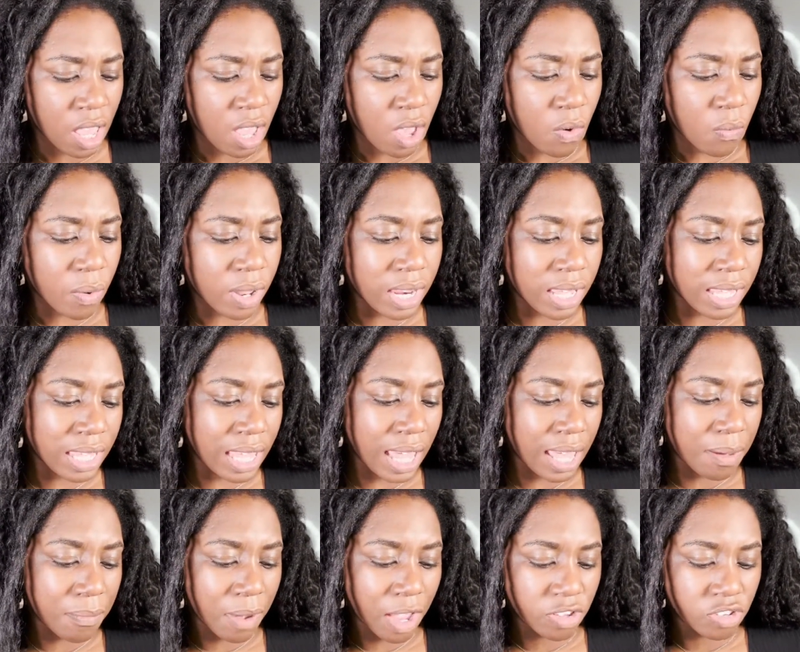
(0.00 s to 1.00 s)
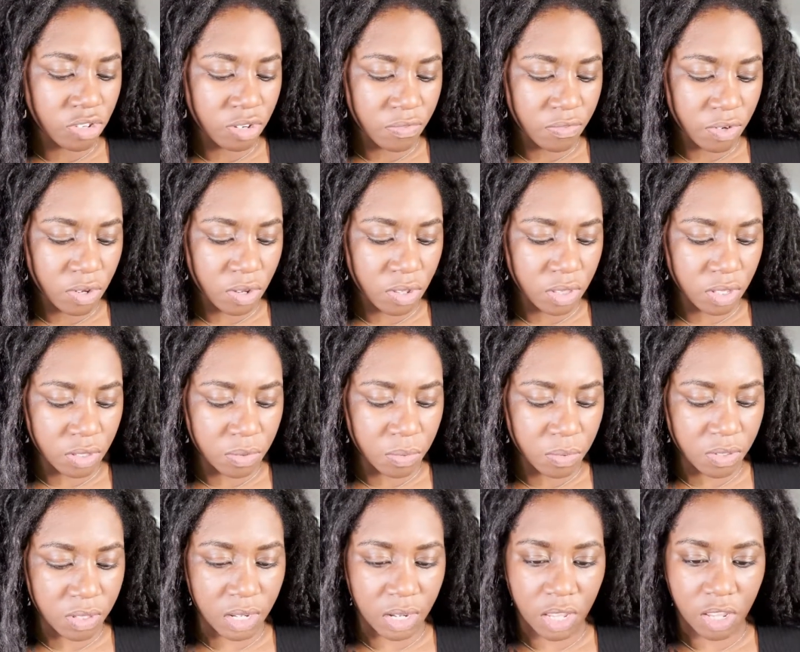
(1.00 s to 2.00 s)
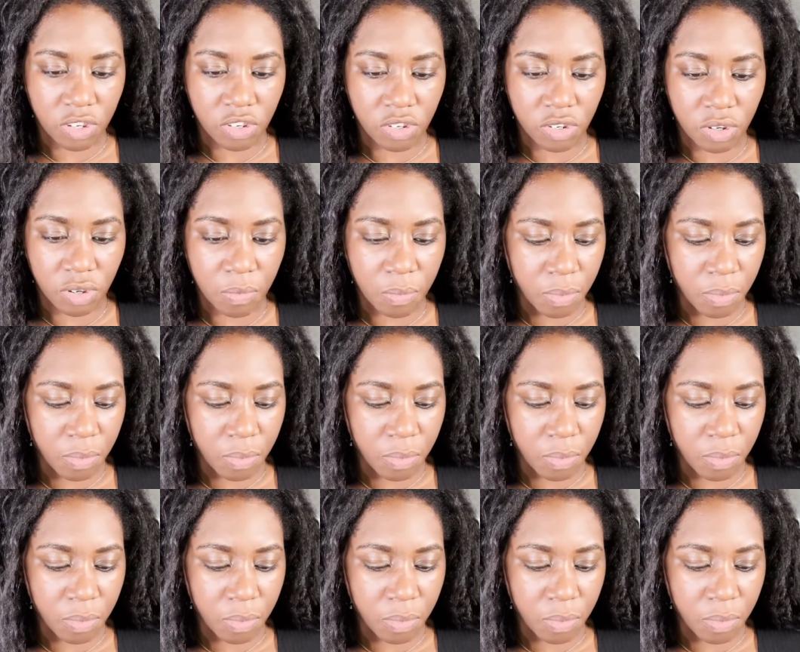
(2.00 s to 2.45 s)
When it came, I should have known this was an issue